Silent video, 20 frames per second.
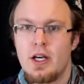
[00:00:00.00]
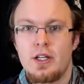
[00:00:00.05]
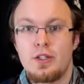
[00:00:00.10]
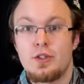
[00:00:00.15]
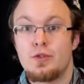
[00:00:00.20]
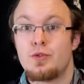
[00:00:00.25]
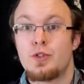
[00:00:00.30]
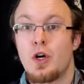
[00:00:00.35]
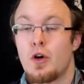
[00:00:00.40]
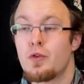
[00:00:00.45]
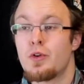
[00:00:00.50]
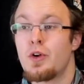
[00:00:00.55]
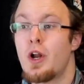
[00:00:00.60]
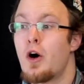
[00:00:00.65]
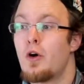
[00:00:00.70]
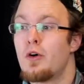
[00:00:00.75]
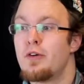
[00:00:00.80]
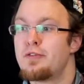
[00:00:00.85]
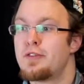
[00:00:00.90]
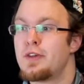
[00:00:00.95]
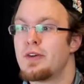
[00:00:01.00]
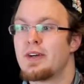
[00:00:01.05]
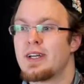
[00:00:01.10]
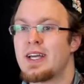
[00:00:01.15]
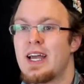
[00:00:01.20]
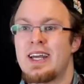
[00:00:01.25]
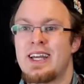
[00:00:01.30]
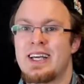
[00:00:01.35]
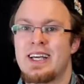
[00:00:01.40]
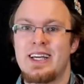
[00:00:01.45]
You don't know if you're
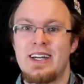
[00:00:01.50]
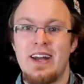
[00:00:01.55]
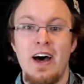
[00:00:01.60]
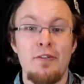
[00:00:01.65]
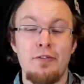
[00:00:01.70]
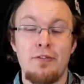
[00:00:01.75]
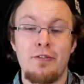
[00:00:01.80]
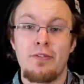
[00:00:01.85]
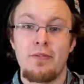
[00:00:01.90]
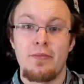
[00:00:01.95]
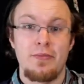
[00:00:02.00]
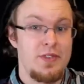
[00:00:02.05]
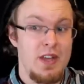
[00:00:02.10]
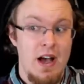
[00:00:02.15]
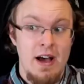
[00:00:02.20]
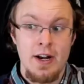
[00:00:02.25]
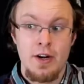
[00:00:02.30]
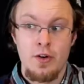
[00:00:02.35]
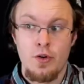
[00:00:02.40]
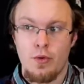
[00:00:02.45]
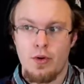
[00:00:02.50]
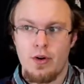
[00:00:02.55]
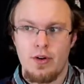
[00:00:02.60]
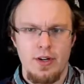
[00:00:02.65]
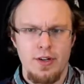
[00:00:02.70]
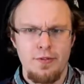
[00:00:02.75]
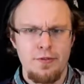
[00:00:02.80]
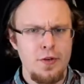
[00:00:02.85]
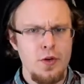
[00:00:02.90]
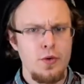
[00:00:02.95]
getting enough done or
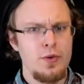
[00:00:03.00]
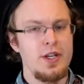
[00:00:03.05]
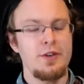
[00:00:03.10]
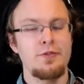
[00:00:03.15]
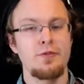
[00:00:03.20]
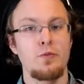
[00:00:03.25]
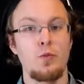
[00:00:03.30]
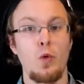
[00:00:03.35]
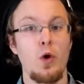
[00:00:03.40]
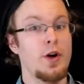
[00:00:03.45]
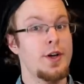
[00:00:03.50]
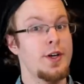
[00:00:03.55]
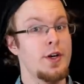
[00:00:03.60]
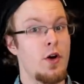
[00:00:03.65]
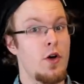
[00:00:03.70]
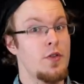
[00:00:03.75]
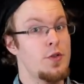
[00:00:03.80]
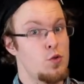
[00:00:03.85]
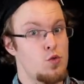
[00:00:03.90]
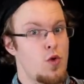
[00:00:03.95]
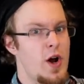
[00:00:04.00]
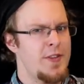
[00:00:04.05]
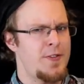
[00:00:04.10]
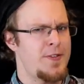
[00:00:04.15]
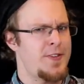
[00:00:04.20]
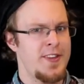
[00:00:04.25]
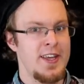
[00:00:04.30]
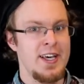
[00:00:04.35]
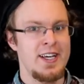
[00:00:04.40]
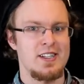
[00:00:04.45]
if you're even working on the right
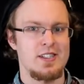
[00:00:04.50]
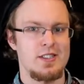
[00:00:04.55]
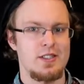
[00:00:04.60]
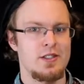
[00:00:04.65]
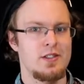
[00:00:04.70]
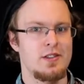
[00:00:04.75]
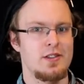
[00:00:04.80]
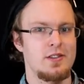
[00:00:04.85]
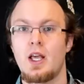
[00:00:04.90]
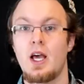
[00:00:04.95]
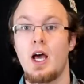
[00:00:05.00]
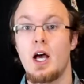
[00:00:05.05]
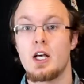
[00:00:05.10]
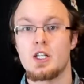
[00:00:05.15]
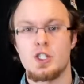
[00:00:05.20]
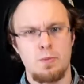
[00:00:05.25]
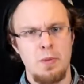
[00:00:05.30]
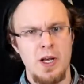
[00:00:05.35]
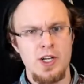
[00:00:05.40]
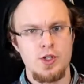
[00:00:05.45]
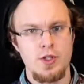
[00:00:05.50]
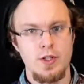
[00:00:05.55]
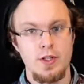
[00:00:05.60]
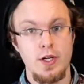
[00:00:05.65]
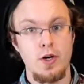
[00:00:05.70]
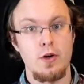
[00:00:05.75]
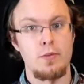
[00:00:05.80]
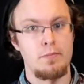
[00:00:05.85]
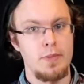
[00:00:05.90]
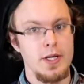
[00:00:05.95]
things.
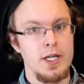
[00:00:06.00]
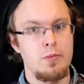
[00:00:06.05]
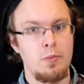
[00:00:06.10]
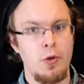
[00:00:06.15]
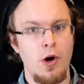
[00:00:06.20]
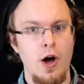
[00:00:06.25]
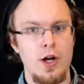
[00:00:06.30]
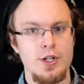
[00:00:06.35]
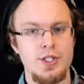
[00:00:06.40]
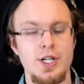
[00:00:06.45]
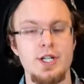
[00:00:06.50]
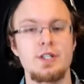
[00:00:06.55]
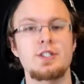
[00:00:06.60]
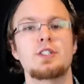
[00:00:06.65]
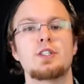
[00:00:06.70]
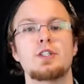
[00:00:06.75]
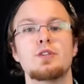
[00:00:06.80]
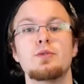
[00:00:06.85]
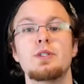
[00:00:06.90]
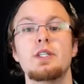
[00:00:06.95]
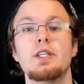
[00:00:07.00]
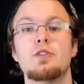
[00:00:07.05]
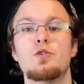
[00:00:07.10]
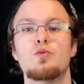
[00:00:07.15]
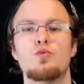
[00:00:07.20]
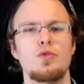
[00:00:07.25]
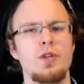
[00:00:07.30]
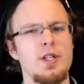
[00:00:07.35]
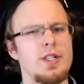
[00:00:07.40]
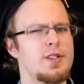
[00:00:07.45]
Especially on big projects, you need
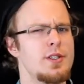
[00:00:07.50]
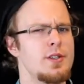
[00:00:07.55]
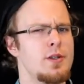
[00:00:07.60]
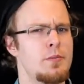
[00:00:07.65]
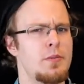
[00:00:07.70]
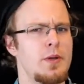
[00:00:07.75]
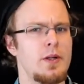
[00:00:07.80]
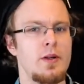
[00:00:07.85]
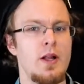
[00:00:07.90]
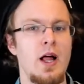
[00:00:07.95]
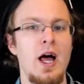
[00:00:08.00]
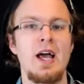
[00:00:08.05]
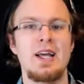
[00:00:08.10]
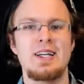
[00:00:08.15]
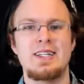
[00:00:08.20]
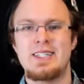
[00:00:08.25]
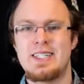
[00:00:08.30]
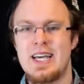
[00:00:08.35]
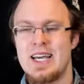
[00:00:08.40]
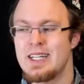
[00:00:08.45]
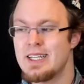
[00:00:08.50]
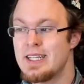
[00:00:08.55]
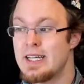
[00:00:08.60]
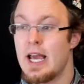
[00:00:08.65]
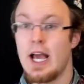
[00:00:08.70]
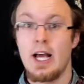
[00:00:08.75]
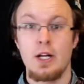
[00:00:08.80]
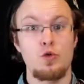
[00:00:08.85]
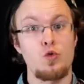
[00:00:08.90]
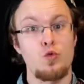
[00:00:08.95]
reasonable
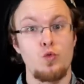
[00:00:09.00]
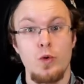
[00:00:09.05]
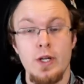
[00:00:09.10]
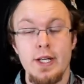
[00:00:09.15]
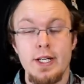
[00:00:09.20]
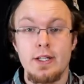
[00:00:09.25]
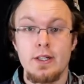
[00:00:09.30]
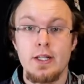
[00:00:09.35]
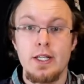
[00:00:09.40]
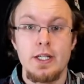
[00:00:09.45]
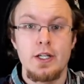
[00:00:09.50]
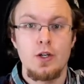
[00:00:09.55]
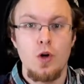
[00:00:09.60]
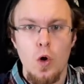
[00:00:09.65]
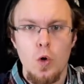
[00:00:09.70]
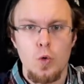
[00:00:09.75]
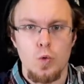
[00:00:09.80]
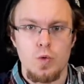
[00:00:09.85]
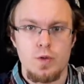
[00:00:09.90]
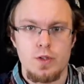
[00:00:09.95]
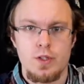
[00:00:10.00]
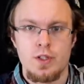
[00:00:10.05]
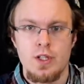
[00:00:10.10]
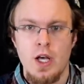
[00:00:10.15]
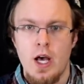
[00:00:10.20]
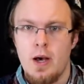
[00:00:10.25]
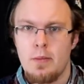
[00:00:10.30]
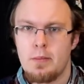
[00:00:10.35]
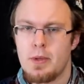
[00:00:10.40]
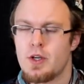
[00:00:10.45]
daily and weekly goals,
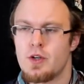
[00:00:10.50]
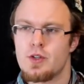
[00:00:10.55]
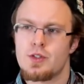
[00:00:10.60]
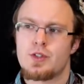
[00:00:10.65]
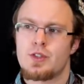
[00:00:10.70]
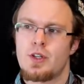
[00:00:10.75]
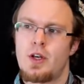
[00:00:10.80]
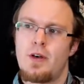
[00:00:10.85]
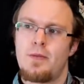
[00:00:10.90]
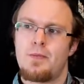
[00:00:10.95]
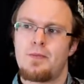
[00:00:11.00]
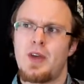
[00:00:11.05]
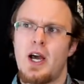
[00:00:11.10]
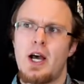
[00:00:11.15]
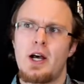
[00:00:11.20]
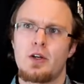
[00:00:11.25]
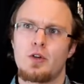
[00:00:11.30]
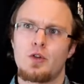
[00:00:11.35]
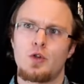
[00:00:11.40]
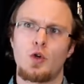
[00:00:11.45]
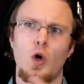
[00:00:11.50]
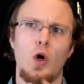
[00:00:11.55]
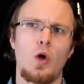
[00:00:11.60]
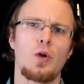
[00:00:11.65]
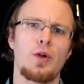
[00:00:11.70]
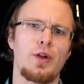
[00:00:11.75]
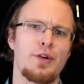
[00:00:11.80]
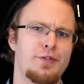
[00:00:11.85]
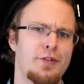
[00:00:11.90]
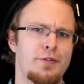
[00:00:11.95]
because that
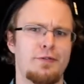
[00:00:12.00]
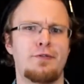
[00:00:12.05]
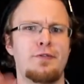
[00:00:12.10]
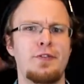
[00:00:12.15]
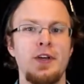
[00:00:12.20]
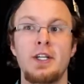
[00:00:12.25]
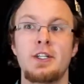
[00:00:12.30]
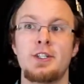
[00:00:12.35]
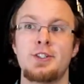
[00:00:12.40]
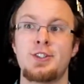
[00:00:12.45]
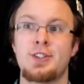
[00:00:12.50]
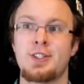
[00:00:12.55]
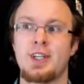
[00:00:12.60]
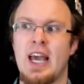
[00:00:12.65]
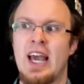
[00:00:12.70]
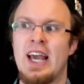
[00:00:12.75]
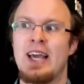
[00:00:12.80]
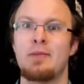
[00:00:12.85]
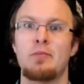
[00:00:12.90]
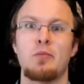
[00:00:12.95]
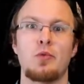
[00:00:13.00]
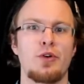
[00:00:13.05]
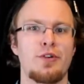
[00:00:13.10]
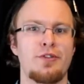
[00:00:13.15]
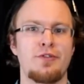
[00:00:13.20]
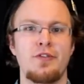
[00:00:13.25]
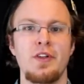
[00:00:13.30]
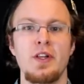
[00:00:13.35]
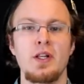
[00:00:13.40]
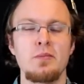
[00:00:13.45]
goal of a finished game or
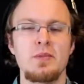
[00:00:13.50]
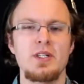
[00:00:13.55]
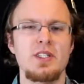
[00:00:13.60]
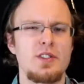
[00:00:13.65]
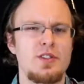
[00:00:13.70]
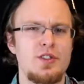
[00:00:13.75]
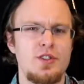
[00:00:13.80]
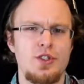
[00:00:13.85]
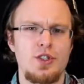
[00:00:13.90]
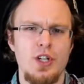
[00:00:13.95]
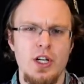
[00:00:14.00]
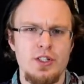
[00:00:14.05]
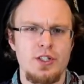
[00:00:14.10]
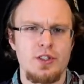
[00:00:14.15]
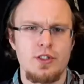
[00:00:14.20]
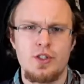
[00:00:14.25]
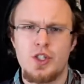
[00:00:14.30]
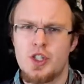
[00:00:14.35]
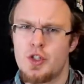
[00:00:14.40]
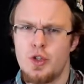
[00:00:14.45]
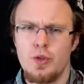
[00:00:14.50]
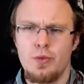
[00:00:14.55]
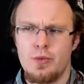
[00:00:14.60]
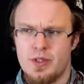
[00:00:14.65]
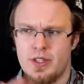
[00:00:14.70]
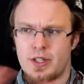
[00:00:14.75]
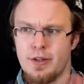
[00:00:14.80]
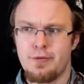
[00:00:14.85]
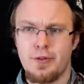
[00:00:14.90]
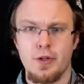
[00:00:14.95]
film is just too
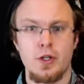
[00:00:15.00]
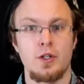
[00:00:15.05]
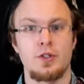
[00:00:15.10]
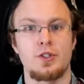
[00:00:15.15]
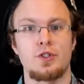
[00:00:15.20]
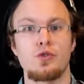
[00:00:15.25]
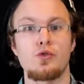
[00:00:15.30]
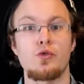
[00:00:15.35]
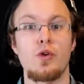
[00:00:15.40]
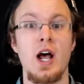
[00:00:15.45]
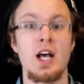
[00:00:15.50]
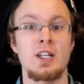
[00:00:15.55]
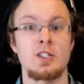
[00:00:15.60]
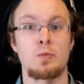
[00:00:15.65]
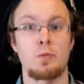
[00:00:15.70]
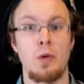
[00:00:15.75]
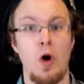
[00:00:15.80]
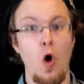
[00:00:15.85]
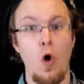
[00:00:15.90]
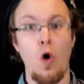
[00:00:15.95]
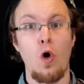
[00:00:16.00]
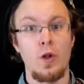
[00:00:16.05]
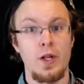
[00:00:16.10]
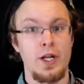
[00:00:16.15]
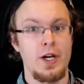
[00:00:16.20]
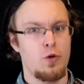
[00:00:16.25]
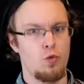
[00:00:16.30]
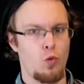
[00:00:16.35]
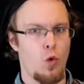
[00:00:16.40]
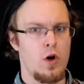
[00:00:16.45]
difficult to grasp all
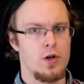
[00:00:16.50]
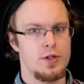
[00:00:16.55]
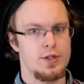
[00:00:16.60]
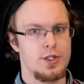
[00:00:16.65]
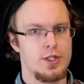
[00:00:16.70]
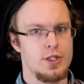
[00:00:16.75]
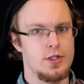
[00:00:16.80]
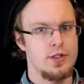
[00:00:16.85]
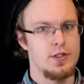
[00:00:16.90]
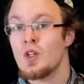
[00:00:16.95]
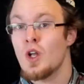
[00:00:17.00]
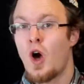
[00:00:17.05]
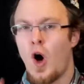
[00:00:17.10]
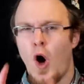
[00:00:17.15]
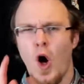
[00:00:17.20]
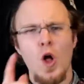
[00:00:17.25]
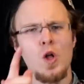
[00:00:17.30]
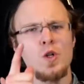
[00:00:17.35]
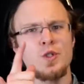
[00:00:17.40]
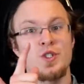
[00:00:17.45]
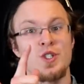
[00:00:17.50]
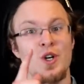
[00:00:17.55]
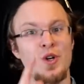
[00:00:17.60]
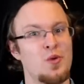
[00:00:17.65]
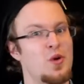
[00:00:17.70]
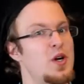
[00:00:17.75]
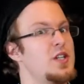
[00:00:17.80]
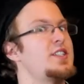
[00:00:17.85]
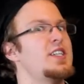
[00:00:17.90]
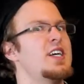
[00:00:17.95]
at once.
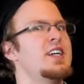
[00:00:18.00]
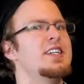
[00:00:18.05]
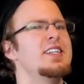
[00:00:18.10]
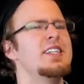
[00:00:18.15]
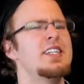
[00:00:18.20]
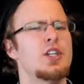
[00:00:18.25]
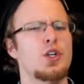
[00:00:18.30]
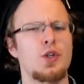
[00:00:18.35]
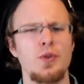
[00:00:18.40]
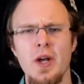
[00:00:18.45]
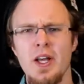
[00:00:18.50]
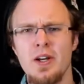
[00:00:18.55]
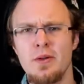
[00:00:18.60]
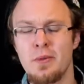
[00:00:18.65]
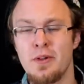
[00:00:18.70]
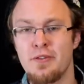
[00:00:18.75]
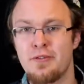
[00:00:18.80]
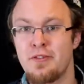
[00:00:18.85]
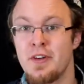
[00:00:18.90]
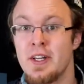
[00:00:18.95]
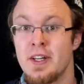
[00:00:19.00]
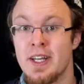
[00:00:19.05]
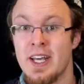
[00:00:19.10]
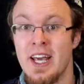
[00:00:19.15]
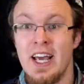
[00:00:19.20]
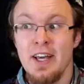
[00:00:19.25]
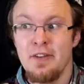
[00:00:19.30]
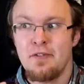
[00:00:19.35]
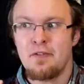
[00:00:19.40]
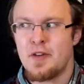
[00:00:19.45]
Also, it's an incredible feeling
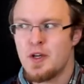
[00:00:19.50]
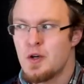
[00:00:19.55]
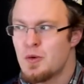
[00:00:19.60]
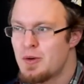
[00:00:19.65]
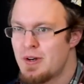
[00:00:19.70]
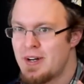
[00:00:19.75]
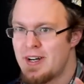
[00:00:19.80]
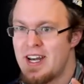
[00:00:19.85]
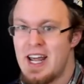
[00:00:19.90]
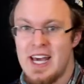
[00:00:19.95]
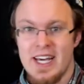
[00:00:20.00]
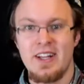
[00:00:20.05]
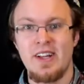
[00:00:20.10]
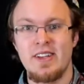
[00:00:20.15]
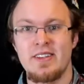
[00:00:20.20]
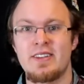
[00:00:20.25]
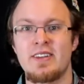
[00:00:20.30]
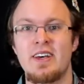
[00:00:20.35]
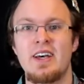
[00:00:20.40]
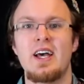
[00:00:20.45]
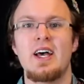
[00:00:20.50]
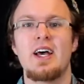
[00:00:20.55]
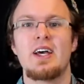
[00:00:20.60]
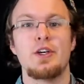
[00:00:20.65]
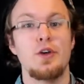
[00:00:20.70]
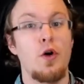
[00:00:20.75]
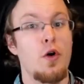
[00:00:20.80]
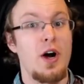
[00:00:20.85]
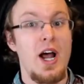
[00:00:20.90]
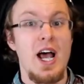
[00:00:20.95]
if you nailed
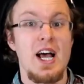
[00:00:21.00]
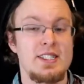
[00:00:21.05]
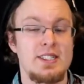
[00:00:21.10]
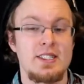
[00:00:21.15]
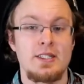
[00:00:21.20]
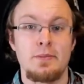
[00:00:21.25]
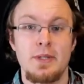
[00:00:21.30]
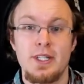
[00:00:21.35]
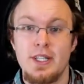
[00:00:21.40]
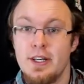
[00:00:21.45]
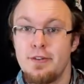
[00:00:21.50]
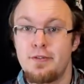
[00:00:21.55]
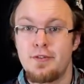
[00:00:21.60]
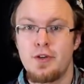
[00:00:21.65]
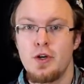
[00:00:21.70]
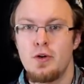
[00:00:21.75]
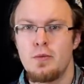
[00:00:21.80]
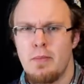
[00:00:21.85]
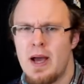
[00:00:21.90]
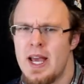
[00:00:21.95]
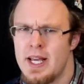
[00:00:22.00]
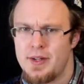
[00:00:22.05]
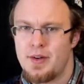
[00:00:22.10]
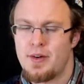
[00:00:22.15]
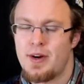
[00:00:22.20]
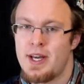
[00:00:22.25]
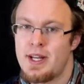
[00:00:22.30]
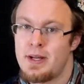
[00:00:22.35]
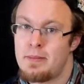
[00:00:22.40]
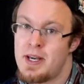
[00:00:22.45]
your estimate, if you made
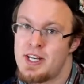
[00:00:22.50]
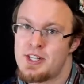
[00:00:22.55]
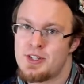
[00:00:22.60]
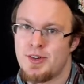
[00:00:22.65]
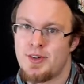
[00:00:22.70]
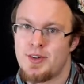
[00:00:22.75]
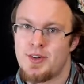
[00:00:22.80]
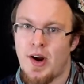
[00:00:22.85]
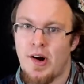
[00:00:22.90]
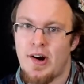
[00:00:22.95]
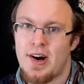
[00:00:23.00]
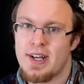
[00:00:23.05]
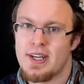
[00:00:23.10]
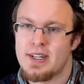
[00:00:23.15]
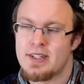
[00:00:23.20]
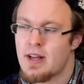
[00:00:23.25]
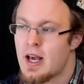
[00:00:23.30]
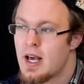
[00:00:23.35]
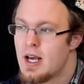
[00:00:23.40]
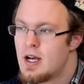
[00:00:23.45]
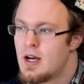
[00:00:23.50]
your animation target.